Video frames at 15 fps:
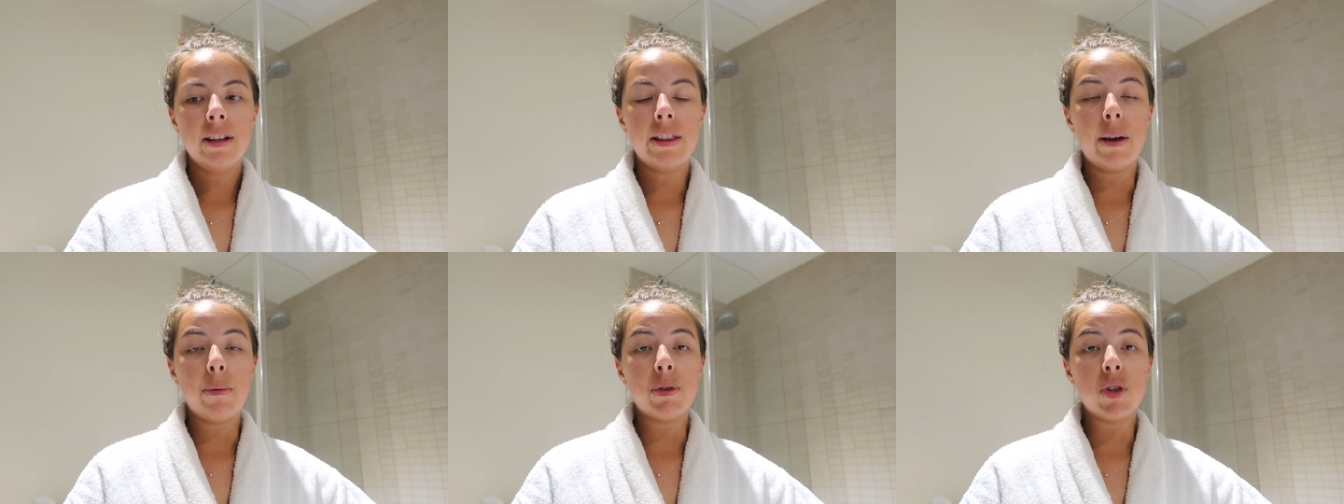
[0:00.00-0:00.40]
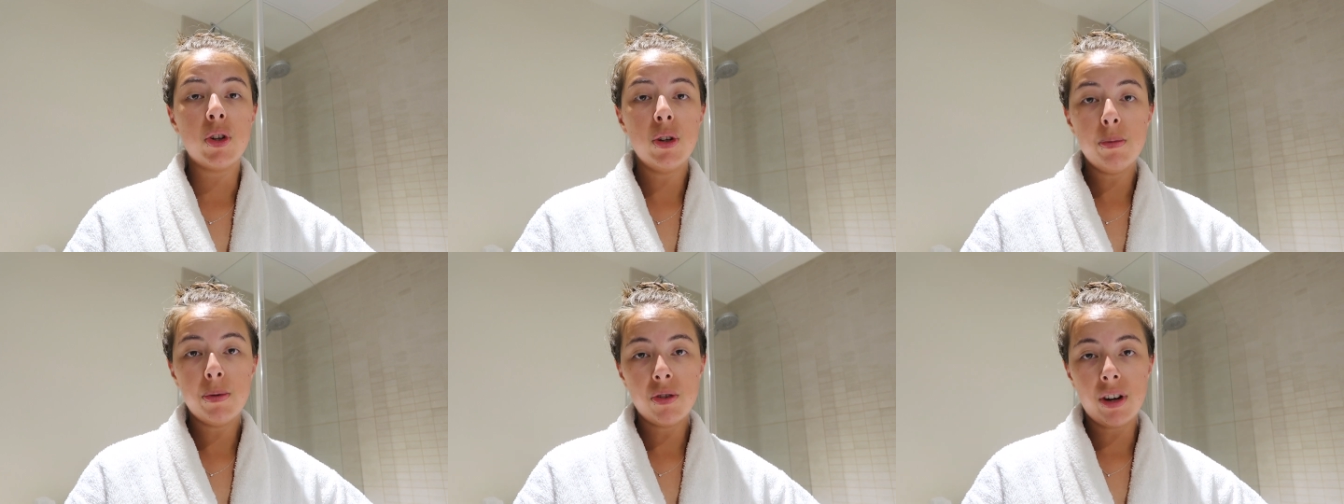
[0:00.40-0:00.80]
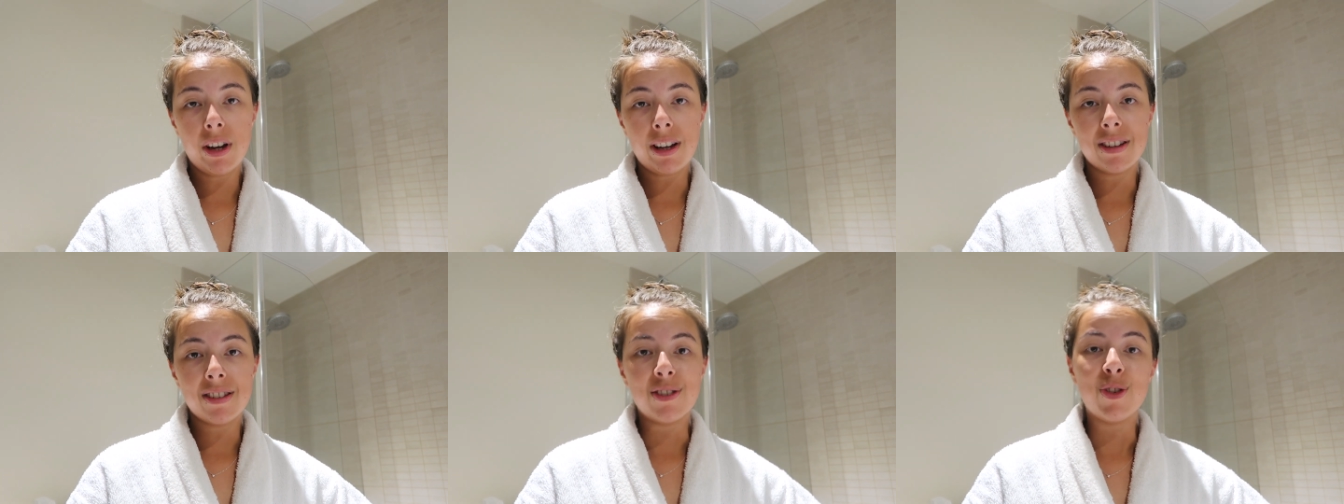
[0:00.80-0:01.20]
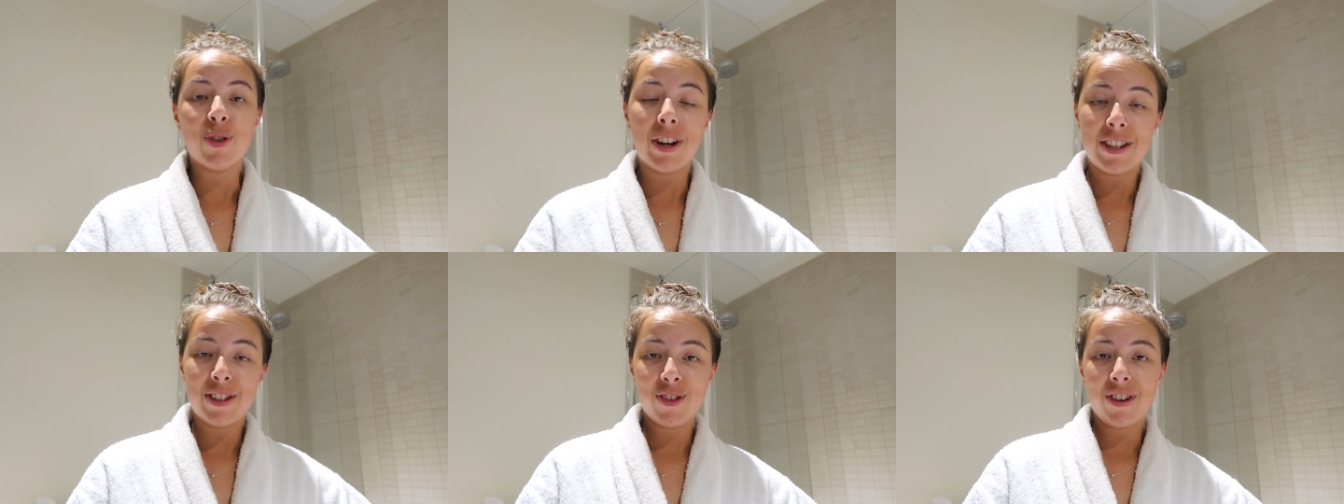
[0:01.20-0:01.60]
there were tube strikes and
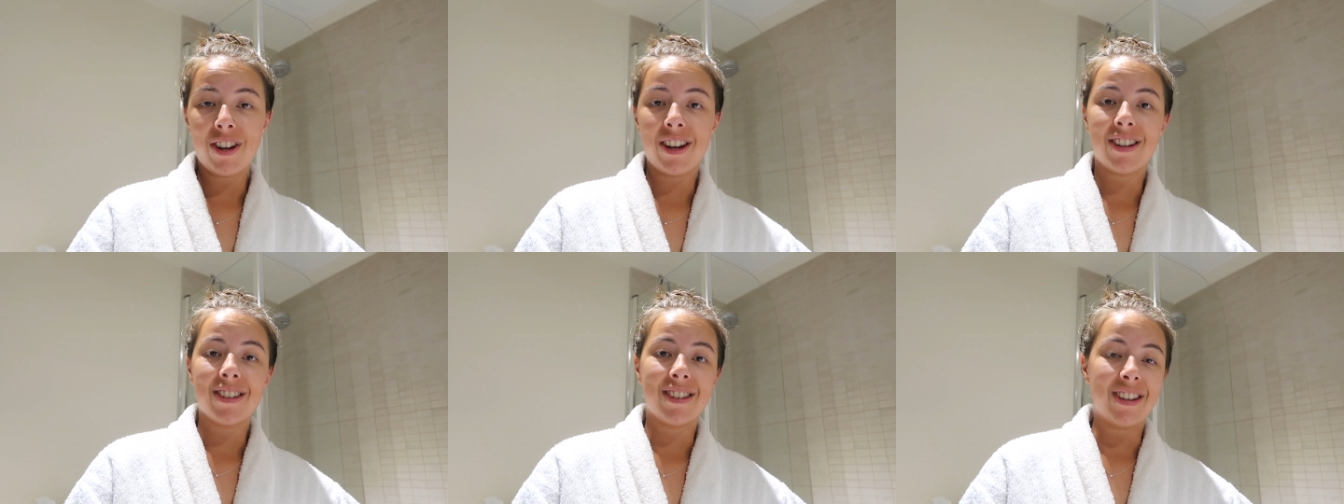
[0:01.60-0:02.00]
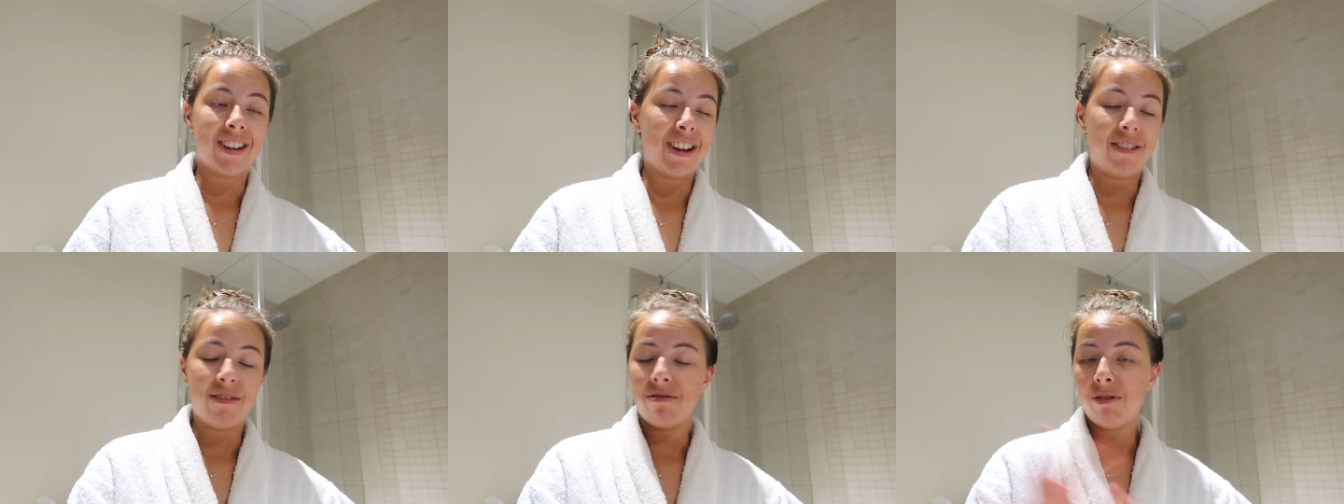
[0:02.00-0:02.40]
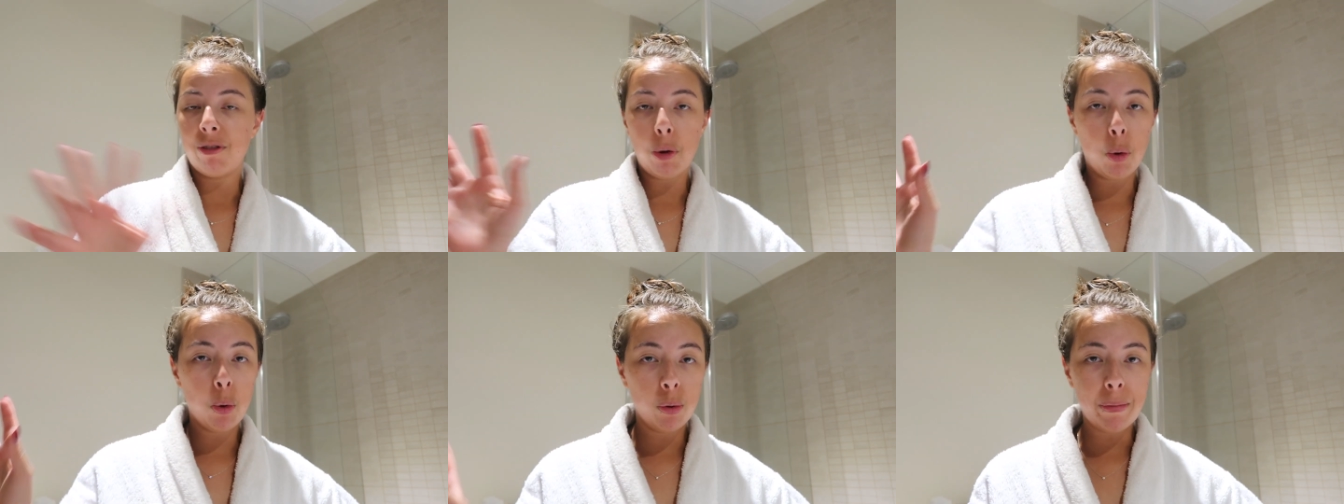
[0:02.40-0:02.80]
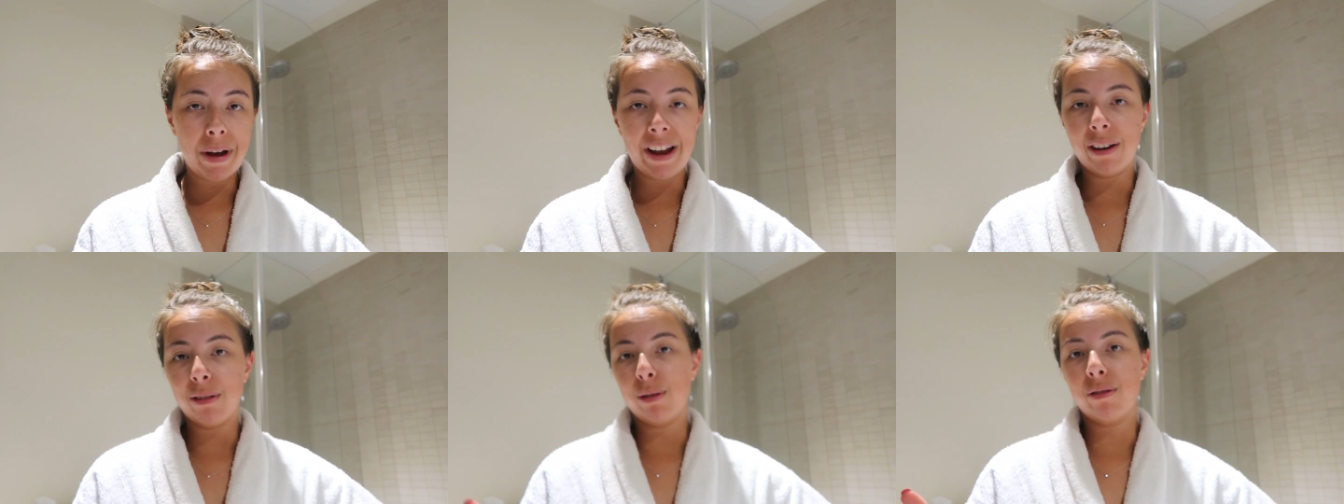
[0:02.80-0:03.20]
train strikes and kind of all
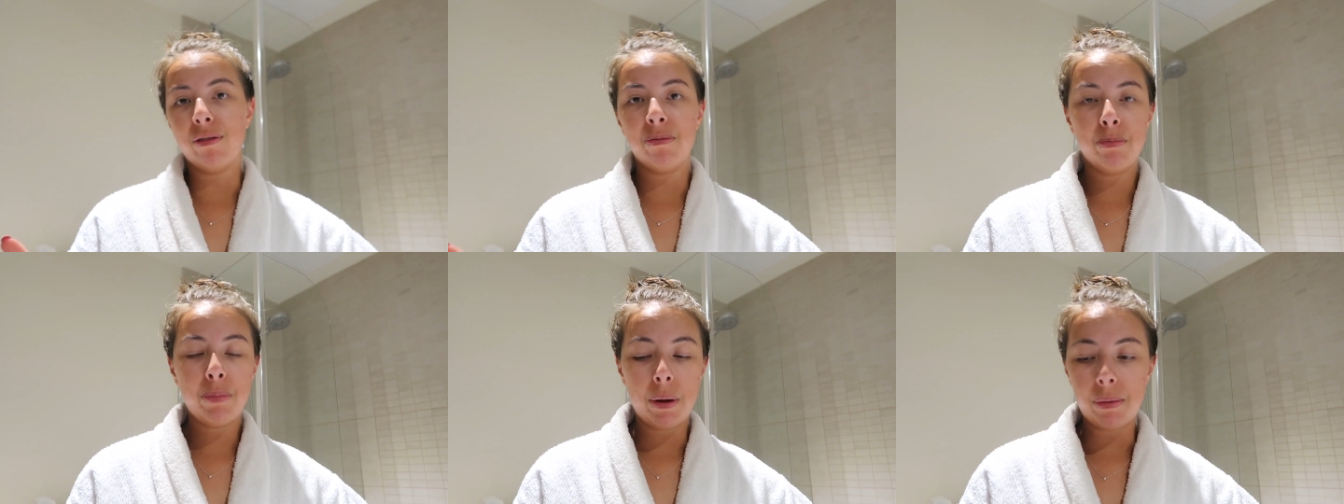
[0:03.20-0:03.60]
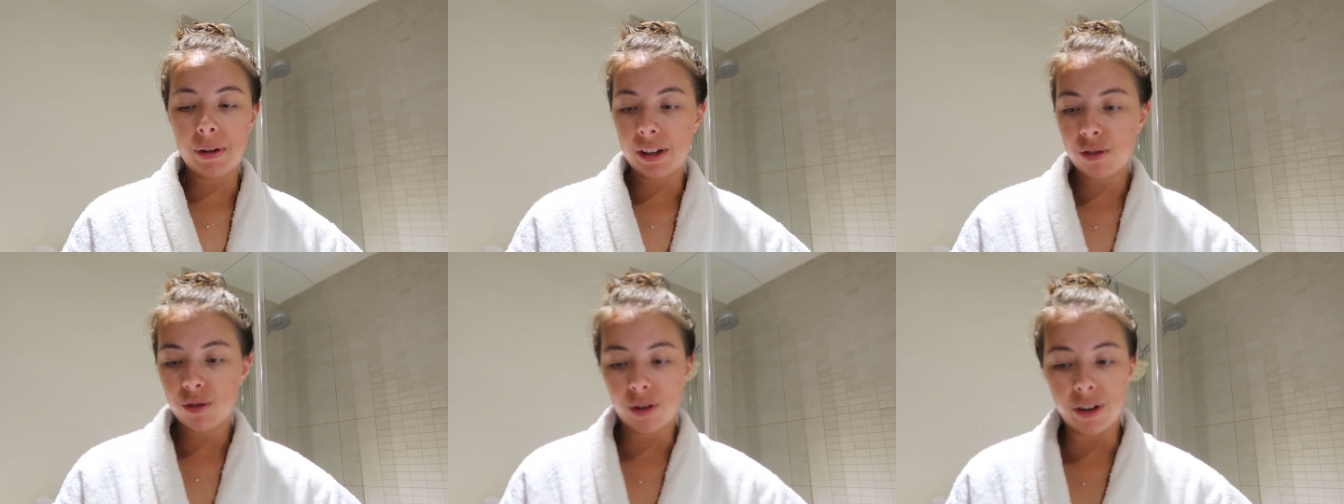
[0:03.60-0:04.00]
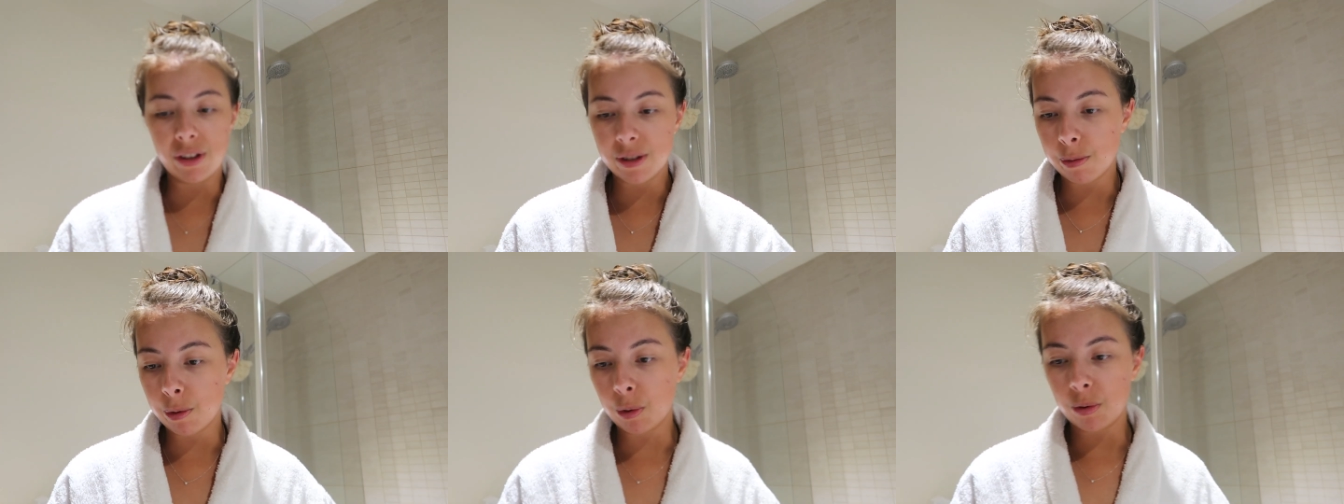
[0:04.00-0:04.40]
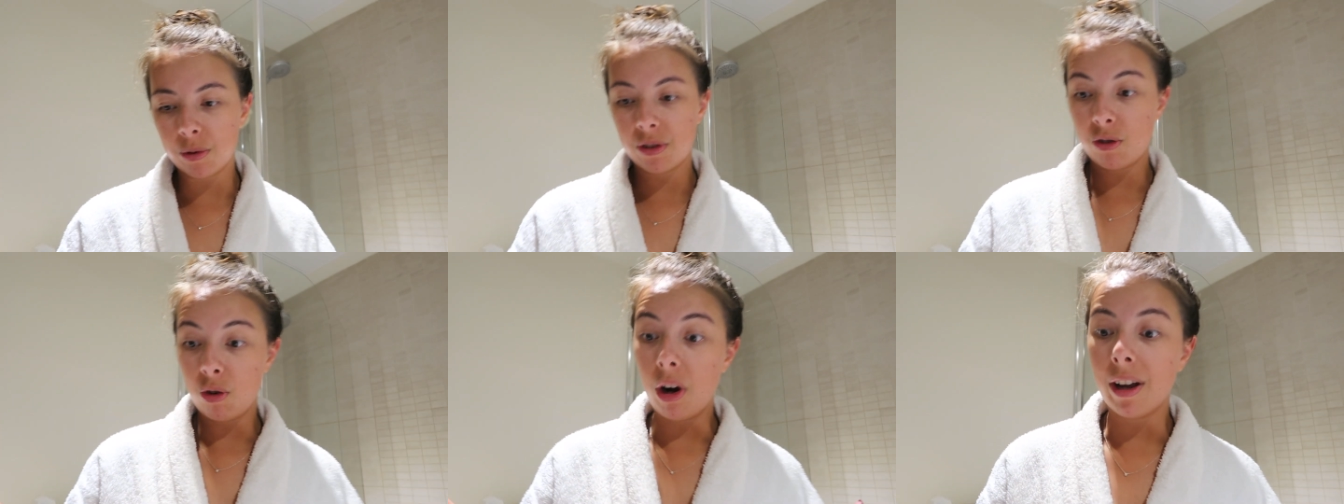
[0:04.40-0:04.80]
manner of public
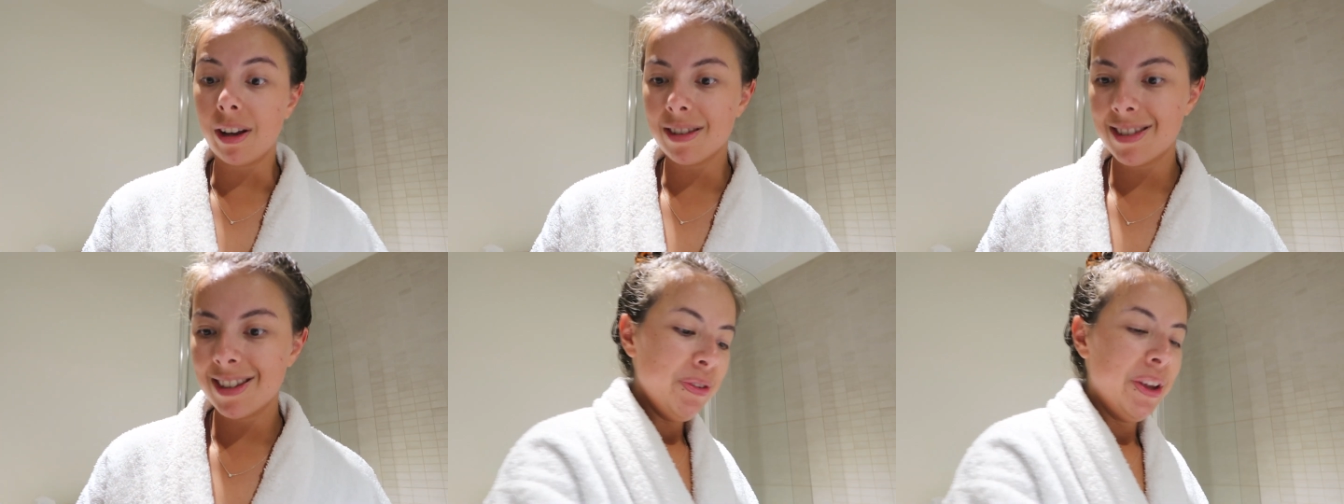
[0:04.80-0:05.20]
transport strikes